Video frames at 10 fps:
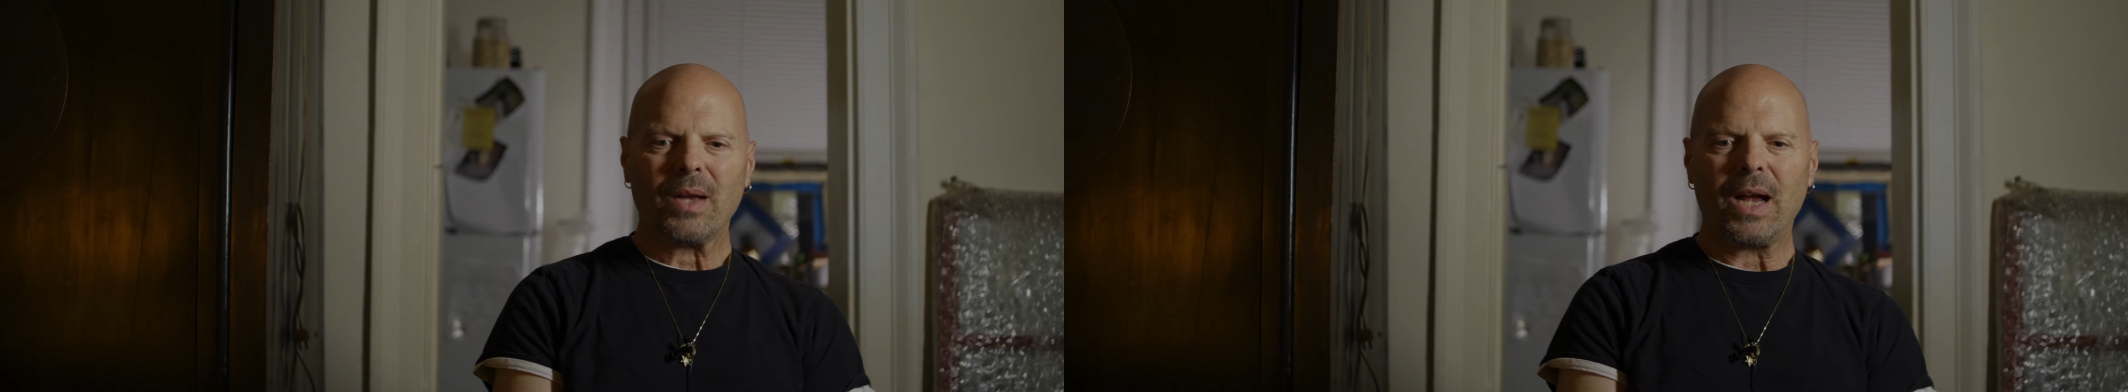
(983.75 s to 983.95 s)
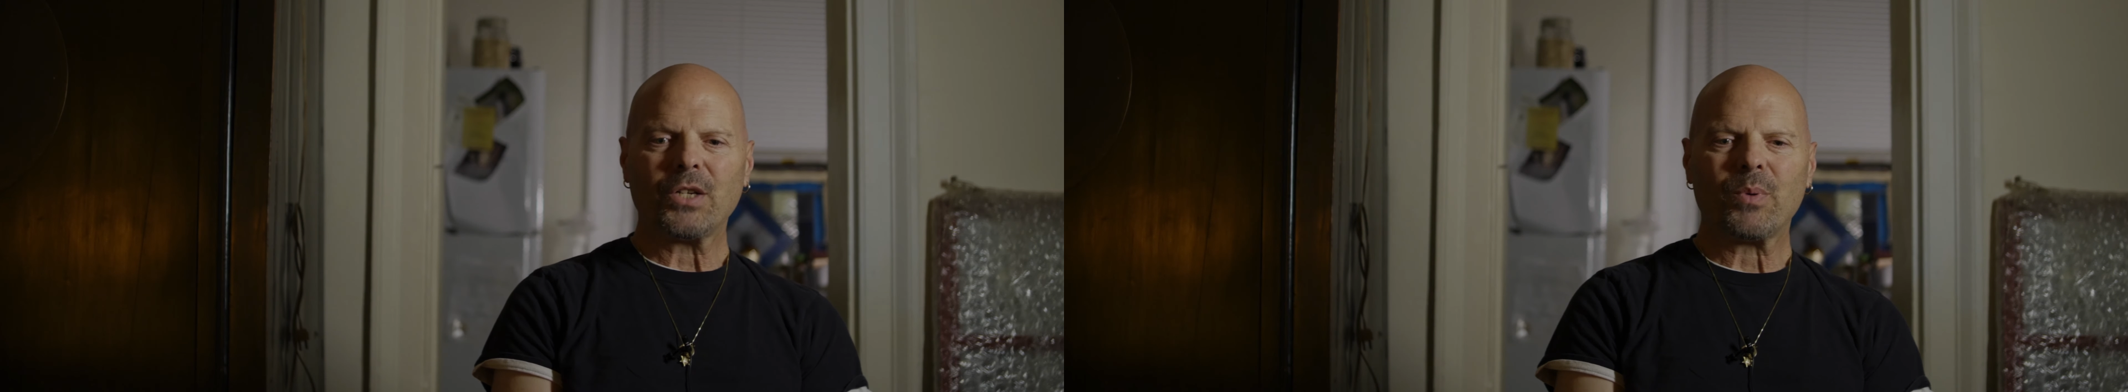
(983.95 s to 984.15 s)

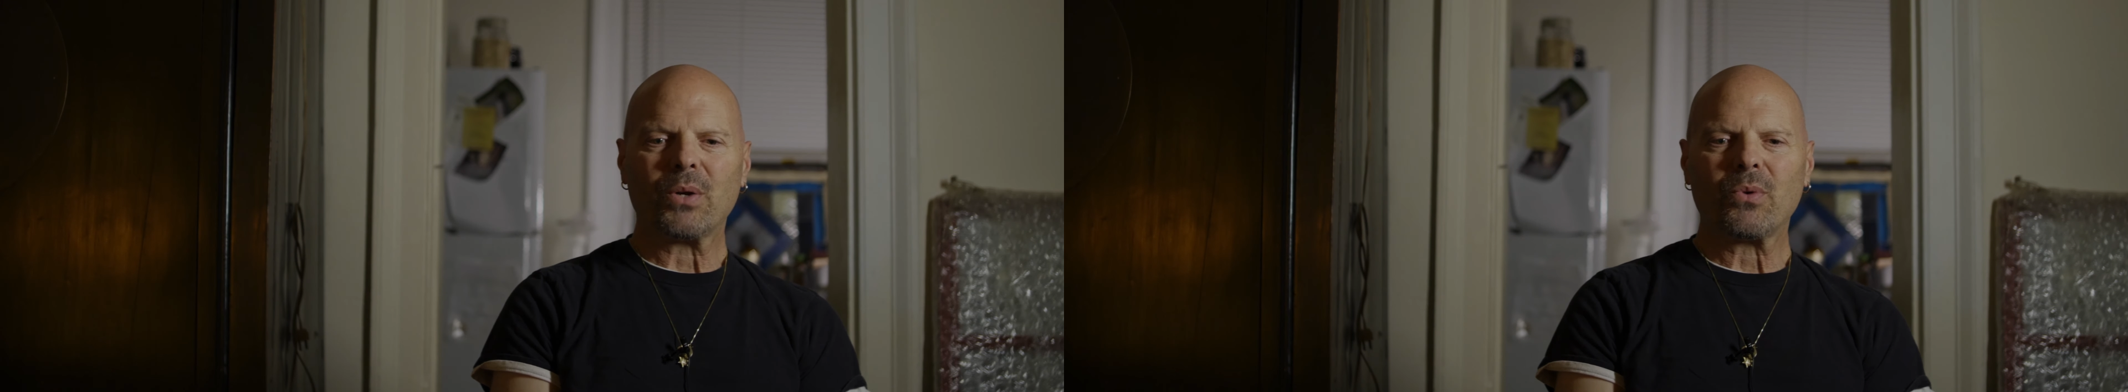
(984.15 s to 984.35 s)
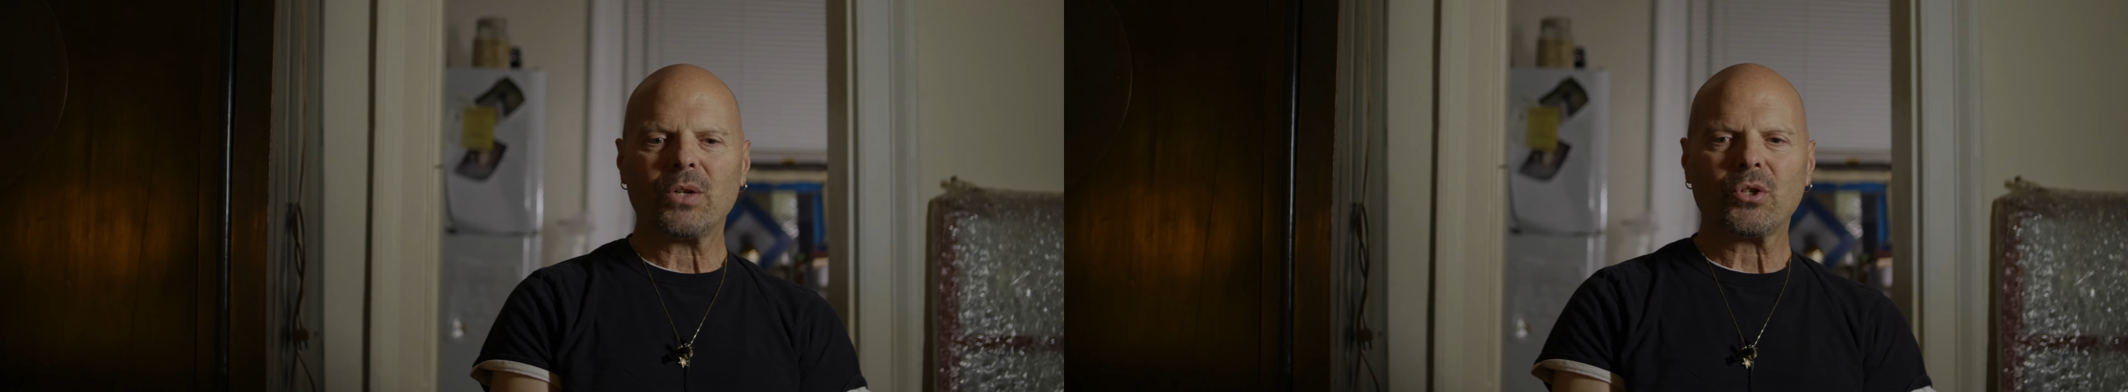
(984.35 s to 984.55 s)

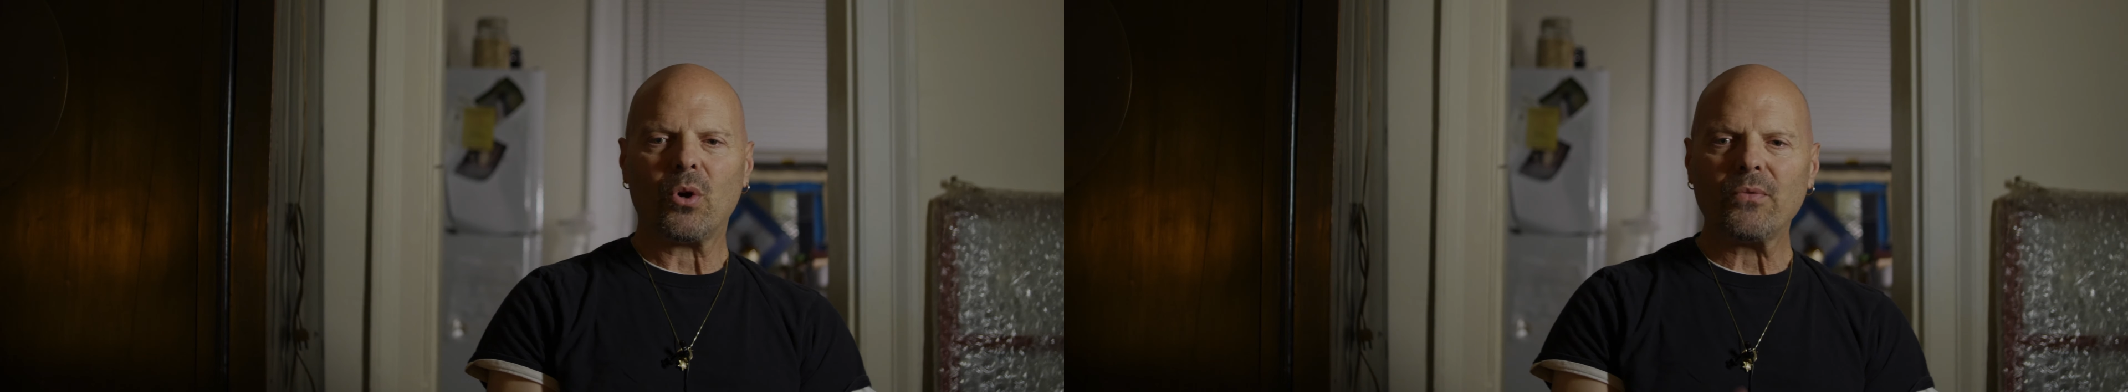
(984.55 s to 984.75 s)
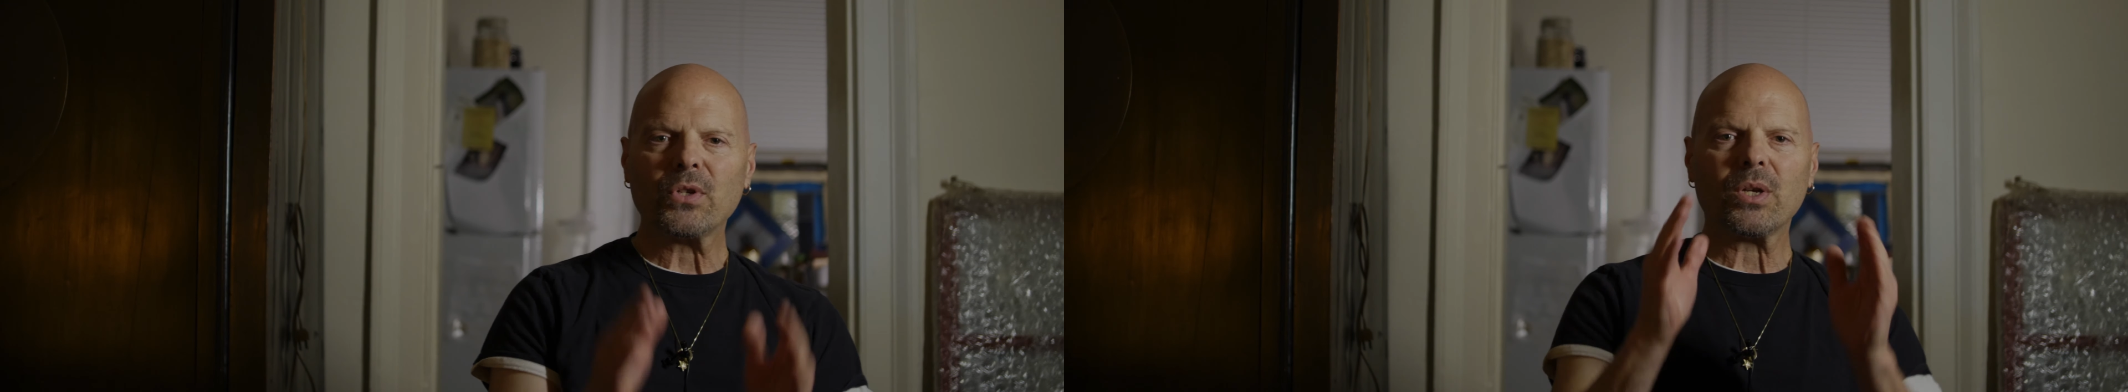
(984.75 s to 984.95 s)
aspect ratio.
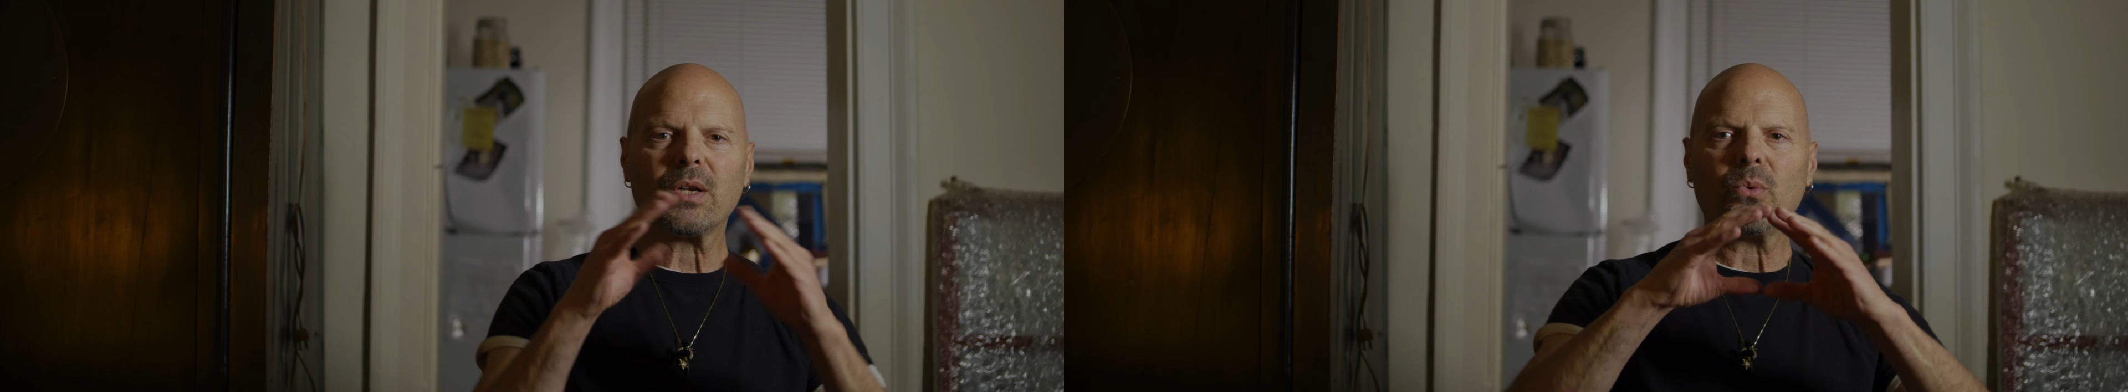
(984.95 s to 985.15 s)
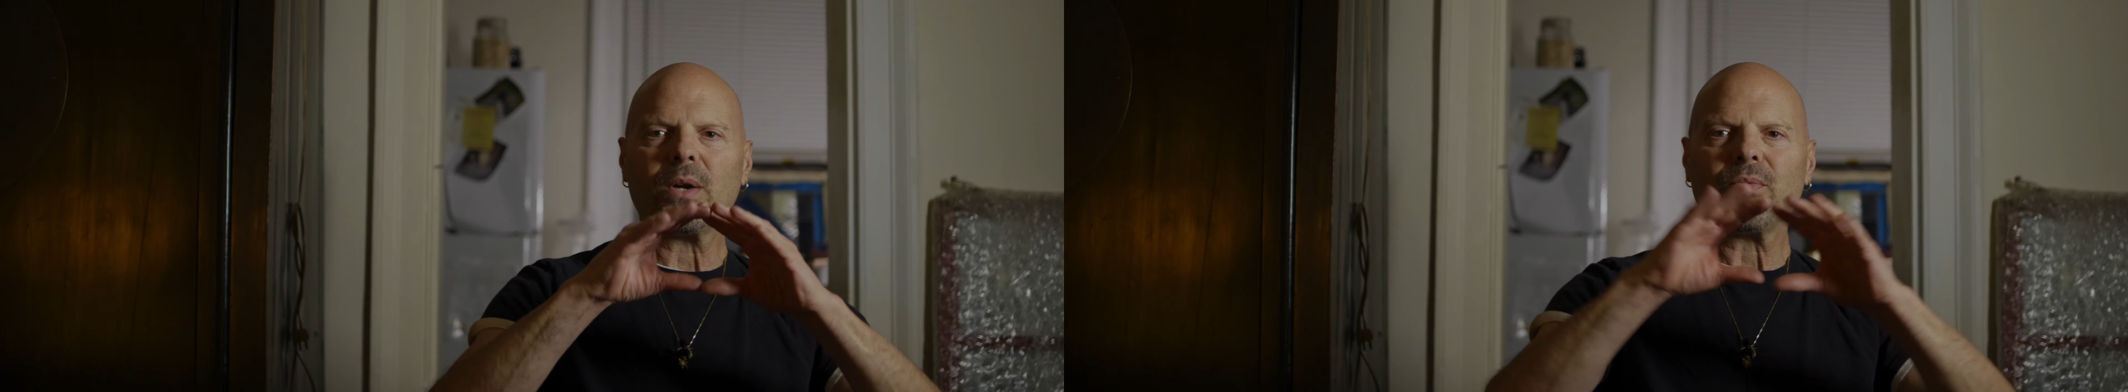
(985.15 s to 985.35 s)
All of a
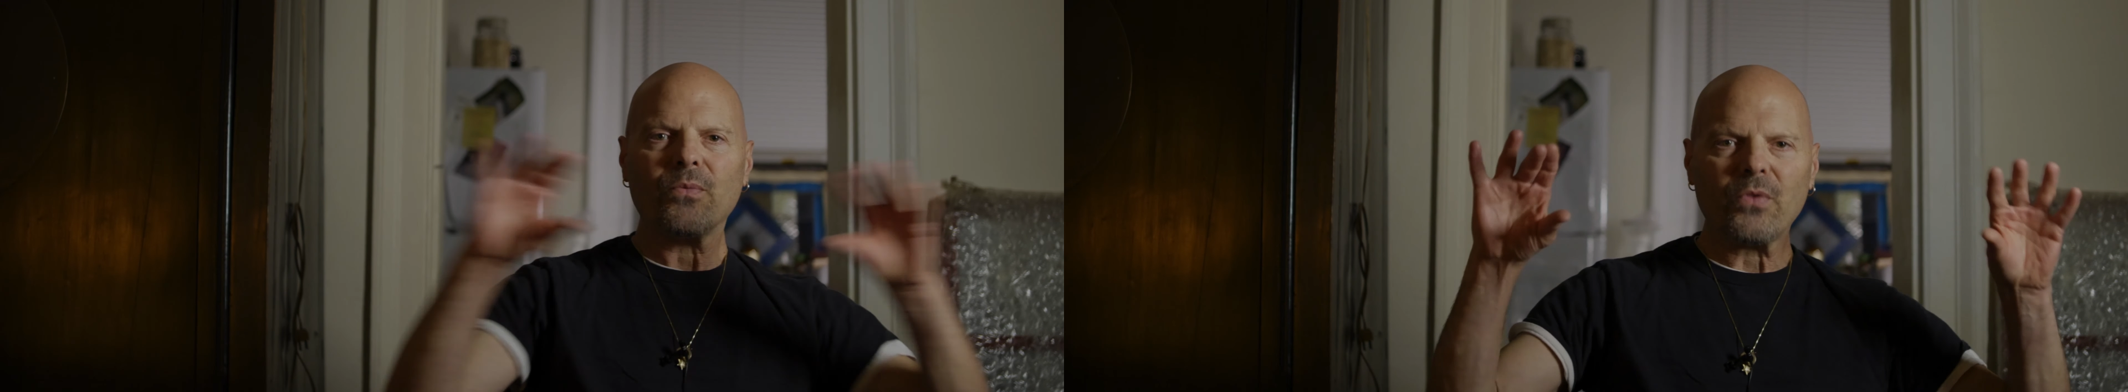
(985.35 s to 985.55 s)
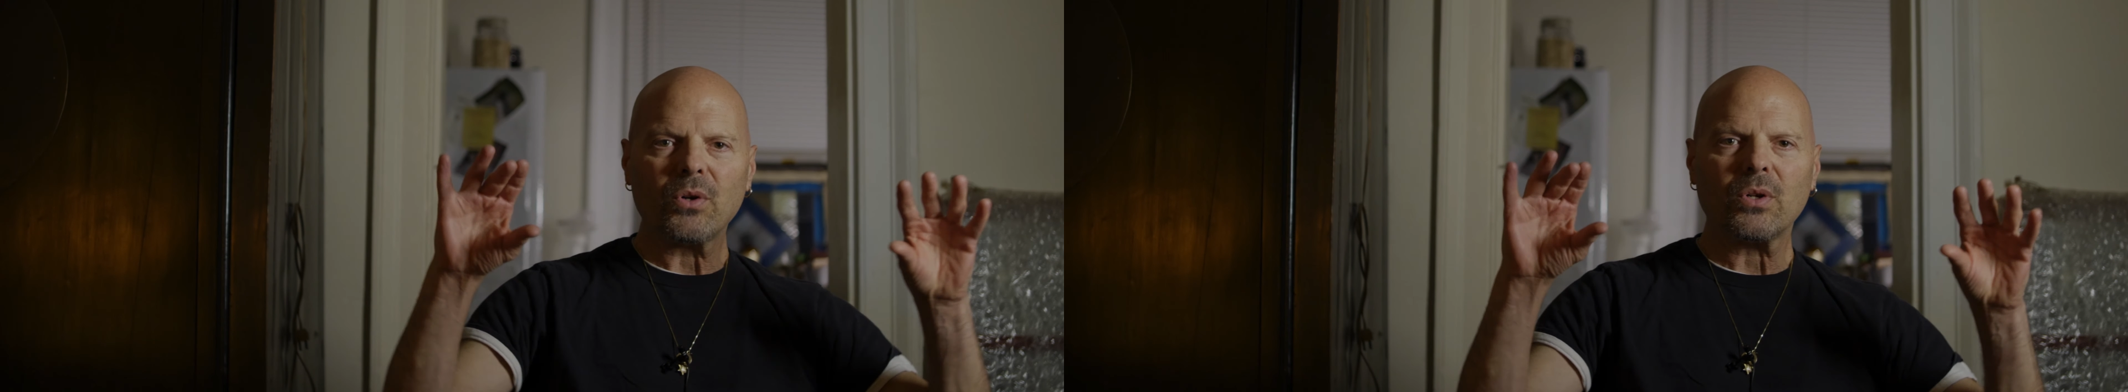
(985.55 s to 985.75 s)
sudden it went from